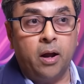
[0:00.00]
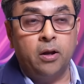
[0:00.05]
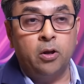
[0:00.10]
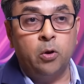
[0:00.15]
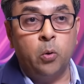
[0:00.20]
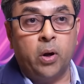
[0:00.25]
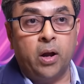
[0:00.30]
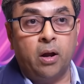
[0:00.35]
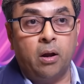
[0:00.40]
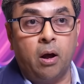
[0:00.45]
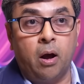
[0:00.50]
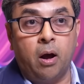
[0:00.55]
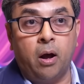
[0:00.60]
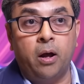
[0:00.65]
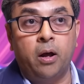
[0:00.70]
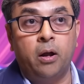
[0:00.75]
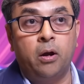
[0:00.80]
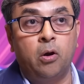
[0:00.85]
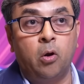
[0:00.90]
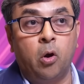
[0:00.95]
and you can
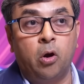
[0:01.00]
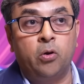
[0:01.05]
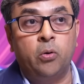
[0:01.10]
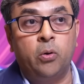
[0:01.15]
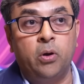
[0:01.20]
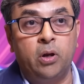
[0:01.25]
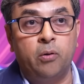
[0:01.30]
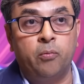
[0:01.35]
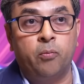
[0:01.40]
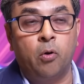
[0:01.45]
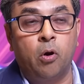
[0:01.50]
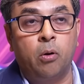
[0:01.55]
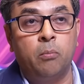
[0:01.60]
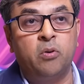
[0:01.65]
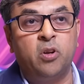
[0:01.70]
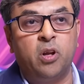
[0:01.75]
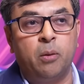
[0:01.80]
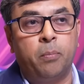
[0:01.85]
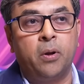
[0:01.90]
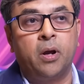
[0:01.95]
hire not only from
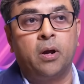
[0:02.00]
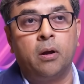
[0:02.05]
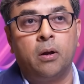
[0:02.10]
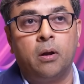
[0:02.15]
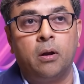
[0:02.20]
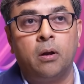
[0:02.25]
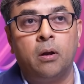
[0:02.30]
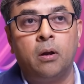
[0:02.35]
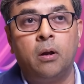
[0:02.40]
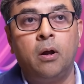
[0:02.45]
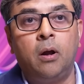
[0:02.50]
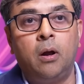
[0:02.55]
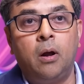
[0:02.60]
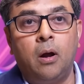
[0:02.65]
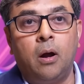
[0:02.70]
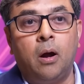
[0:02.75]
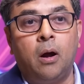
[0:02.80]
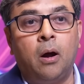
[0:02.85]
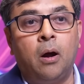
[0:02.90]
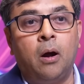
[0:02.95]
typical
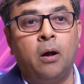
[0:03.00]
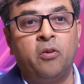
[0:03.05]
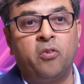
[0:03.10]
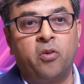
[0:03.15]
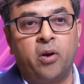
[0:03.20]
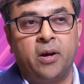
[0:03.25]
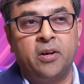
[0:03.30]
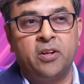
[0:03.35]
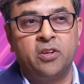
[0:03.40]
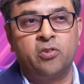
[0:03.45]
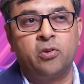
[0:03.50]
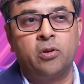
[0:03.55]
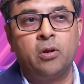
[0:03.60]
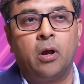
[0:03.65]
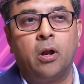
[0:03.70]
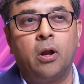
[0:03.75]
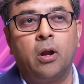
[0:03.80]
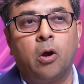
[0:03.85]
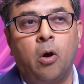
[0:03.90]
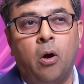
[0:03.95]
uh,
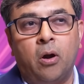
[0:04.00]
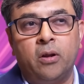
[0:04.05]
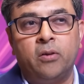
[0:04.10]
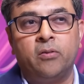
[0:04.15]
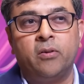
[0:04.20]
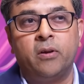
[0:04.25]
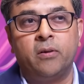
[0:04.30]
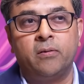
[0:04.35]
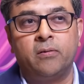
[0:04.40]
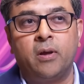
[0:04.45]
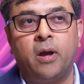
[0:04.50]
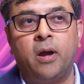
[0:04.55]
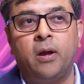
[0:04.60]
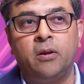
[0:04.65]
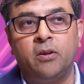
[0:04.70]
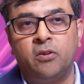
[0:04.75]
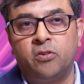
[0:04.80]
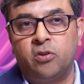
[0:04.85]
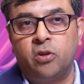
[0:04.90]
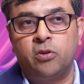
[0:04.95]
traditional colleges and
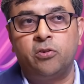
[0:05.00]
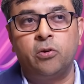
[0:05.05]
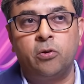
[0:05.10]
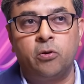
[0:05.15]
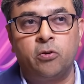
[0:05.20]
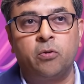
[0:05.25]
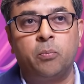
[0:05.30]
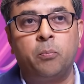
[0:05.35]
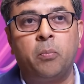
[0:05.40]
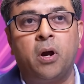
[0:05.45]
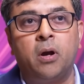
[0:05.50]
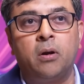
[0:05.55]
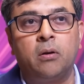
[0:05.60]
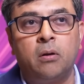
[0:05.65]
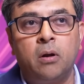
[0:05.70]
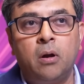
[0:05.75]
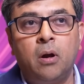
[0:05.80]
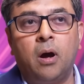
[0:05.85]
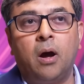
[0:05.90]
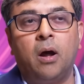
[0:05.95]
institutes, but
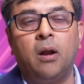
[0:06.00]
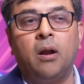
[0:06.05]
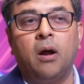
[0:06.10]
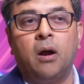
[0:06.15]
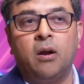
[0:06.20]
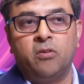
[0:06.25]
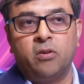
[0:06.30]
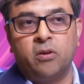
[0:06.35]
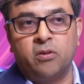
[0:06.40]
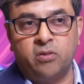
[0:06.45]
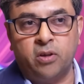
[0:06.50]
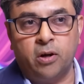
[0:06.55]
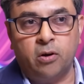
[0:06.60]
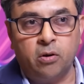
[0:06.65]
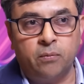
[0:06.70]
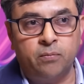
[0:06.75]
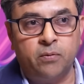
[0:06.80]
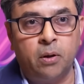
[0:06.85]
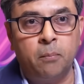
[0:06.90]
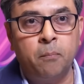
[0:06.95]
a larger set
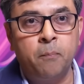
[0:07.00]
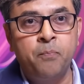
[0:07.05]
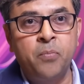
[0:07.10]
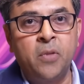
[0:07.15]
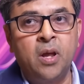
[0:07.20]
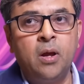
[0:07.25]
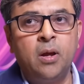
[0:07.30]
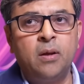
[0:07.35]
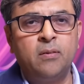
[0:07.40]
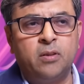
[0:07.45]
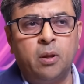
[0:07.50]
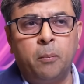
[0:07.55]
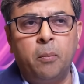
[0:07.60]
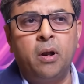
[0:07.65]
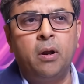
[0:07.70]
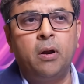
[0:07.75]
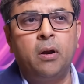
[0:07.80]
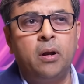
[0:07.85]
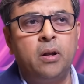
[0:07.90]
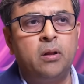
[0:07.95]
of them.
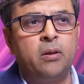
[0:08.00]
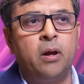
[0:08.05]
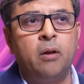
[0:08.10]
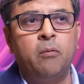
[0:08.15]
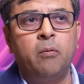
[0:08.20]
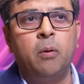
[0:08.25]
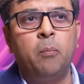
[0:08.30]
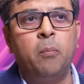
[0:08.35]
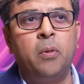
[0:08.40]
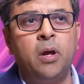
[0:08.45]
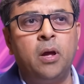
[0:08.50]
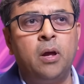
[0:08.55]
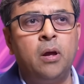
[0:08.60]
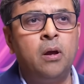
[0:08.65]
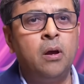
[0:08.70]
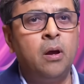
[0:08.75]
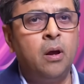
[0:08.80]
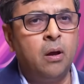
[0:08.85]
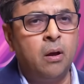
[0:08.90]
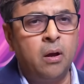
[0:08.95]
Similarly, there will be
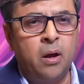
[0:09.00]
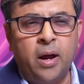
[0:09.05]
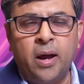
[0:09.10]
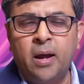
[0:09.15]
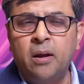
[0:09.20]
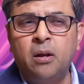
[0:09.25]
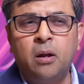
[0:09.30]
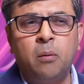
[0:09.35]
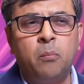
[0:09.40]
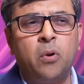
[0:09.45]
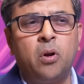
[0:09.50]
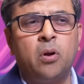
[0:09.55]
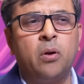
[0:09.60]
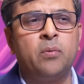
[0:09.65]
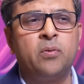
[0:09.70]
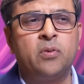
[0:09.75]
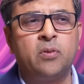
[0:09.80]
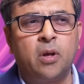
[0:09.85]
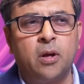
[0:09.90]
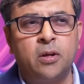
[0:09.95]
n number
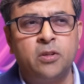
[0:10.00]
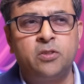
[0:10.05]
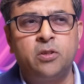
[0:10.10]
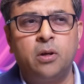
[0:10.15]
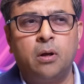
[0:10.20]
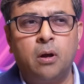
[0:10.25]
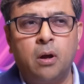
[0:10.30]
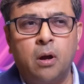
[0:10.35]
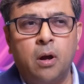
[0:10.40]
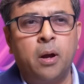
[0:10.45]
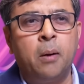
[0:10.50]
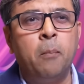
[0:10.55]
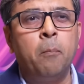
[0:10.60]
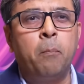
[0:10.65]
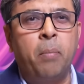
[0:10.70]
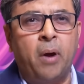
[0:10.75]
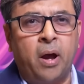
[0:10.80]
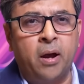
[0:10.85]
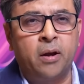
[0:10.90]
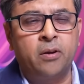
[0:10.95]
of such
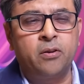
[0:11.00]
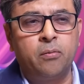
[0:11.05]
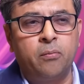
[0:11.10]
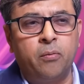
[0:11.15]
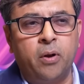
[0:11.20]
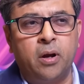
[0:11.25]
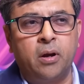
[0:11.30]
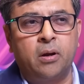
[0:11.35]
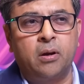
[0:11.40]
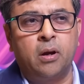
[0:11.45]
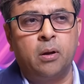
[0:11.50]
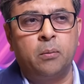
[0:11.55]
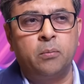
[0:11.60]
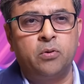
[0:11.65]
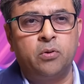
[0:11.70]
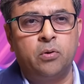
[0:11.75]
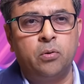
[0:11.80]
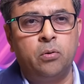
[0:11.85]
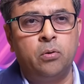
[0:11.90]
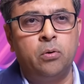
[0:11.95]
impact when it
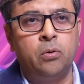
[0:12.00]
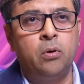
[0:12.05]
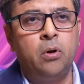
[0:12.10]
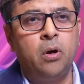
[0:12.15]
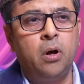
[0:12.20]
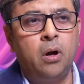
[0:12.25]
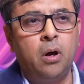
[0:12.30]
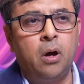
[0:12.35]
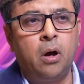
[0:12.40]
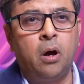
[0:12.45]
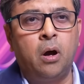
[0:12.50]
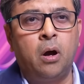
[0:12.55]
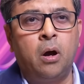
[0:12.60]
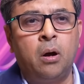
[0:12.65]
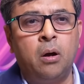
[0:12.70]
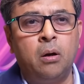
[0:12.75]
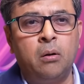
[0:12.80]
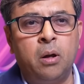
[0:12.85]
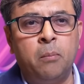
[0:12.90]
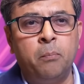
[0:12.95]
comes to
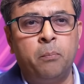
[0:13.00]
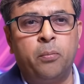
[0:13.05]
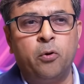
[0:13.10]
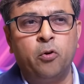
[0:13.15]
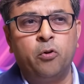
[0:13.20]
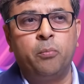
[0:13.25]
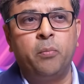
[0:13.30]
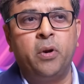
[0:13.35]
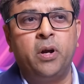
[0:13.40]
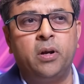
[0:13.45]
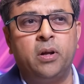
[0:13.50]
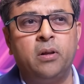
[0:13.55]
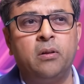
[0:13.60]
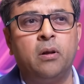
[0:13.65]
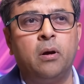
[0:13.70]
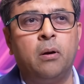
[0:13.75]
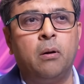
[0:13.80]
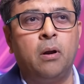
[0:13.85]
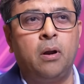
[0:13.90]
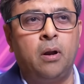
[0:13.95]
uh, improvement in
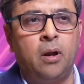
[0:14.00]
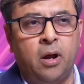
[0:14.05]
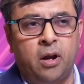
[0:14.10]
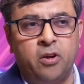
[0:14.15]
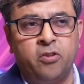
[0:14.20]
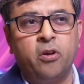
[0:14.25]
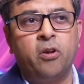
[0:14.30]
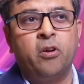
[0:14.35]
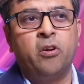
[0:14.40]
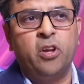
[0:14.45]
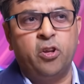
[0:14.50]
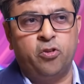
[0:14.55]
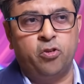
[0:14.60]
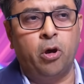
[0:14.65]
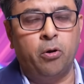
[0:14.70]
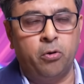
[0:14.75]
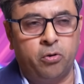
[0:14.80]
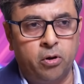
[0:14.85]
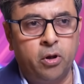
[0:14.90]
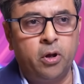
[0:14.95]
the larger reach
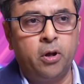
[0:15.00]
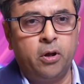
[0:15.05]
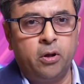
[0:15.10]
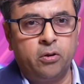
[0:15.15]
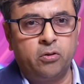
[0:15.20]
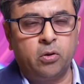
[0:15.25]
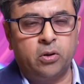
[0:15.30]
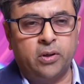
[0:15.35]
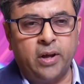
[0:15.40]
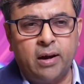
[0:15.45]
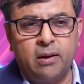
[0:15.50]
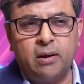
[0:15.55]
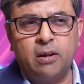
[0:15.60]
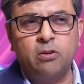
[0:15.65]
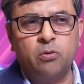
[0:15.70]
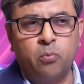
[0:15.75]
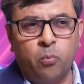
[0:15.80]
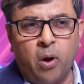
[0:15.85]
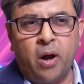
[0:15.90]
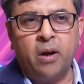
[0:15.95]
out. So that
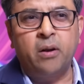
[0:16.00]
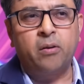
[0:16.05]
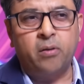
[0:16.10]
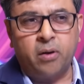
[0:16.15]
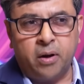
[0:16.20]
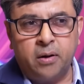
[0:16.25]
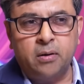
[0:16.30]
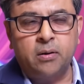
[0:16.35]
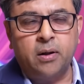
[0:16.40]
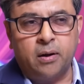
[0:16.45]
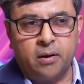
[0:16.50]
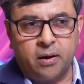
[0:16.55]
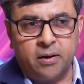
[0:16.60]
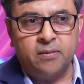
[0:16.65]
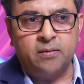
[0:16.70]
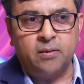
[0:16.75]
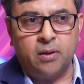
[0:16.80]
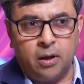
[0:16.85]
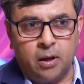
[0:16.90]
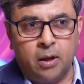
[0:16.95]
is one trend that I
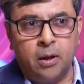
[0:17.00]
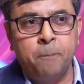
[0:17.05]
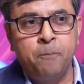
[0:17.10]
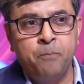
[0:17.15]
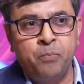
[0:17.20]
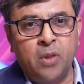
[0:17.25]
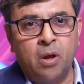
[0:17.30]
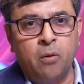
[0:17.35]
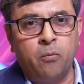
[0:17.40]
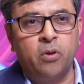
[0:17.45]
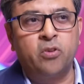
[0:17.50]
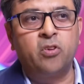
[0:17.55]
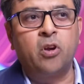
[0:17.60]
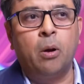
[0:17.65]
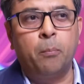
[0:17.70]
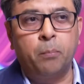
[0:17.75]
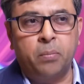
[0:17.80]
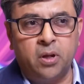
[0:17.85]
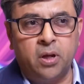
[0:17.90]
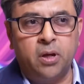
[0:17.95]
see which
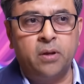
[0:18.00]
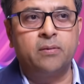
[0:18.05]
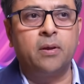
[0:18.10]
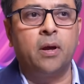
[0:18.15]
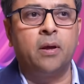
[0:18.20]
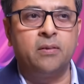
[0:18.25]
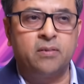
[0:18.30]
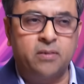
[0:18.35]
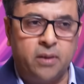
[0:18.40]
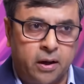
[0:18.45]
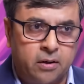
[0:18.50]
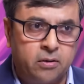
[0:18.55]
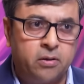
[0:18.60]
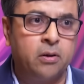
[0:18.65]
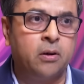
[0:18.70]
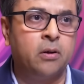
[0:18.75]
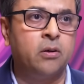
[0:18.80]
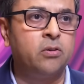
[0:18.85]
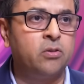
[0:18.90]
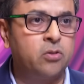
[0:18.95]
companies and
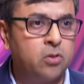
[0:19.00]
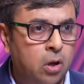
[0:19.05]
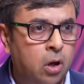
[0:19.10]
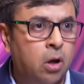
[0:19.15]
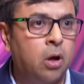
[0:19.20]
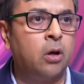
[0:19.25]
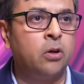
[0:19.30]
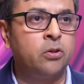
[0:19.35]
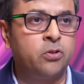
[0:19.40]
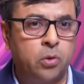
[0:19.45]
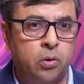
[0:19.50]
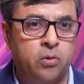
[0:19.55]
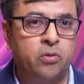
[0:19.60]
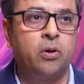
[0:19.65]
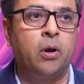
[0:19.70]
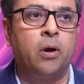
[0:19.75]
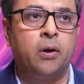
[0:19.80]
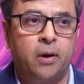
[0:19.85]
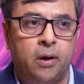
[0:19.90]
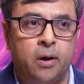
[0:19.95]
sectors uh, should
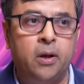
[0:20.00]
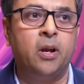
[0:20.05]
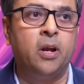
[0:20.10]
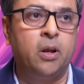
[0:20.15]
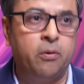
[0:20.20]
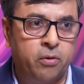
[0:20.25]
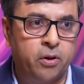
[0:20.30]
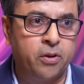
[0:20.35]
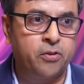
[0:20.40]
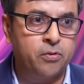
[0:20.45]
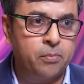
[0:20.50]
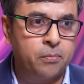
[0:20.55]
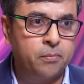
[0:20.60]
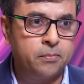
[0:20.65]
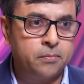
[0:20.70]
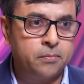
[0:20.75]
certainly leverage.